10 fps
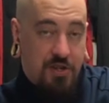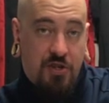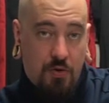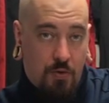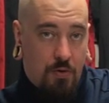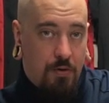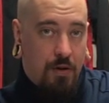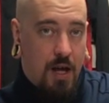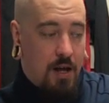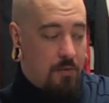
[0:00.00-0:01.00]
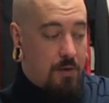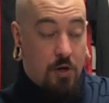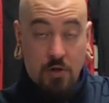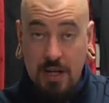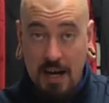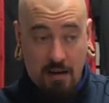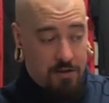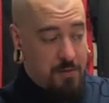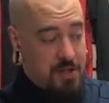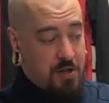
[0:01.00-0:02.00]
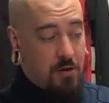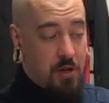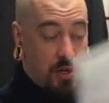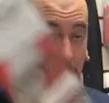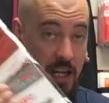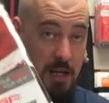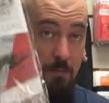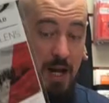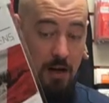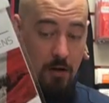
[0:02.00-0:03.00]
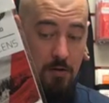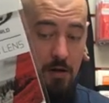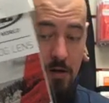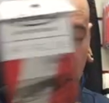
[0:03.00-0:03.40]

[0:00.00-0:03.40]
in store, we usually carry them in stock. Get your pin lock,